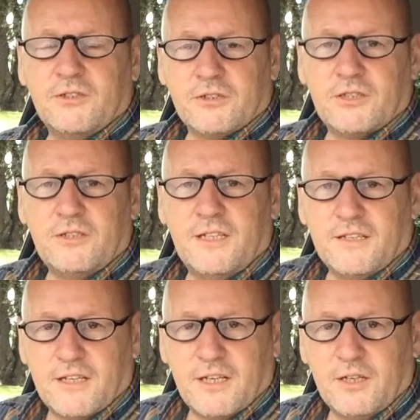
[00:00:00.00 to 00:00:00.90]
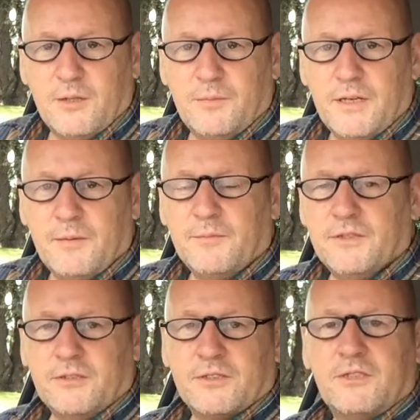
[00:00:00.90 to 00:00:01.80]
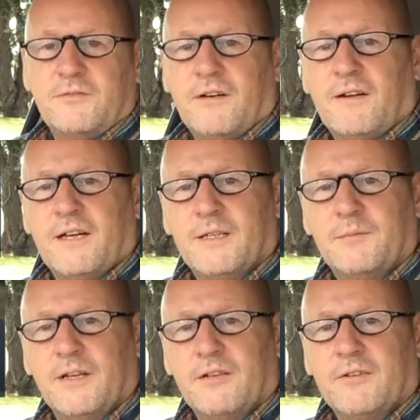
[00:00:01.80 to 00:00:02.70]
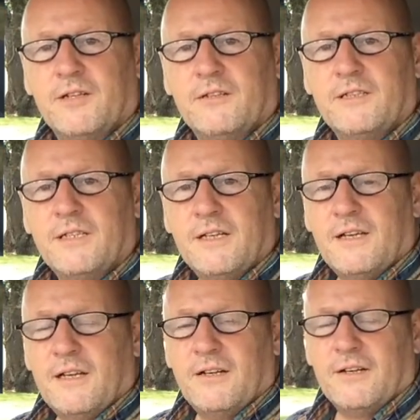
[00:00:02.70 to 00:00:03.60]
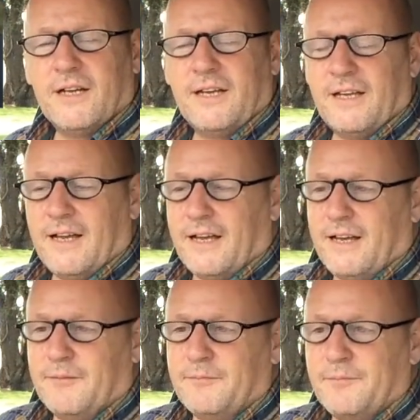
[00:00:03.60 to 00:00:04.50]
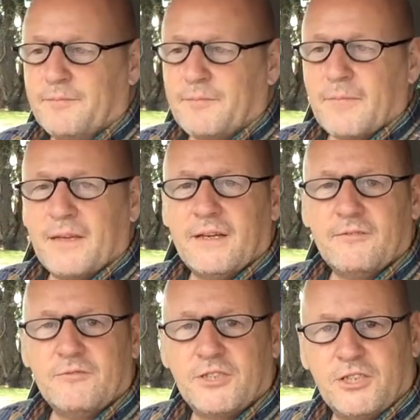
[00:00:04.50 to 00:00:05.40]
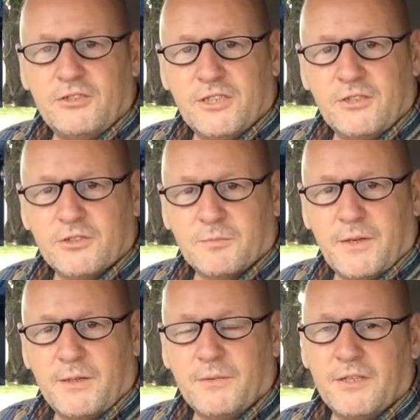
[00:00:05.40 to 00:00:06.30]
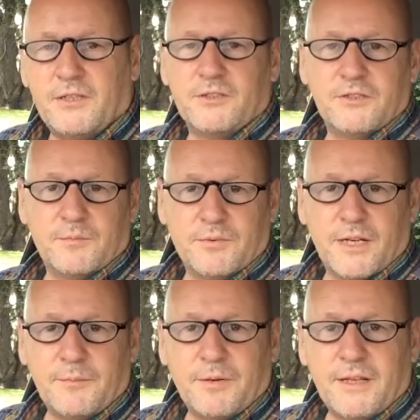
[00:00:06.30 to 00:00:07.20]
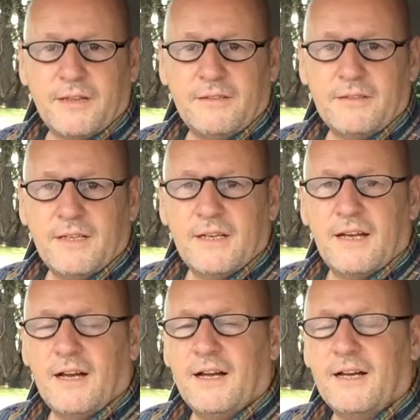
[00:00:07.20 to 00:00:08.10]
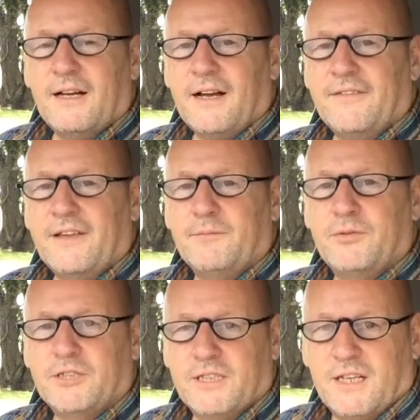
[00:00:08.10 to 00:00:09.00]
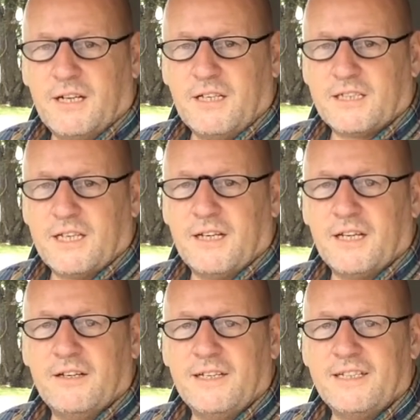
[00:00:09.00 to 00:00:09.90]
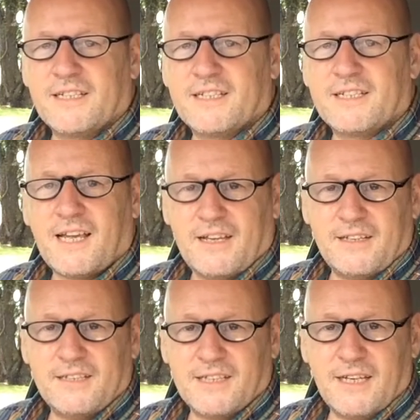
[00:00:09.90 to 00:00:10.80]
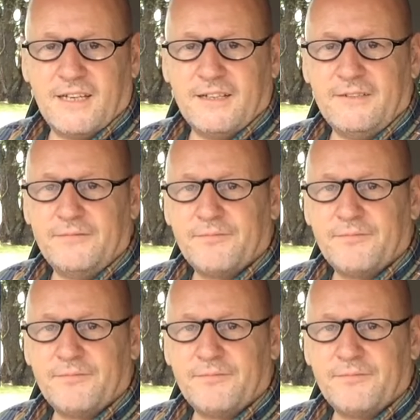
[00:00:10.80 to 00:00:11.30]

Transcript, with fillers: not too near the curb but not too far out in the middle of the road. Okay, um, reducing your speed by use of the brake pedal uh, and then pushing the clutch down and going into second gear.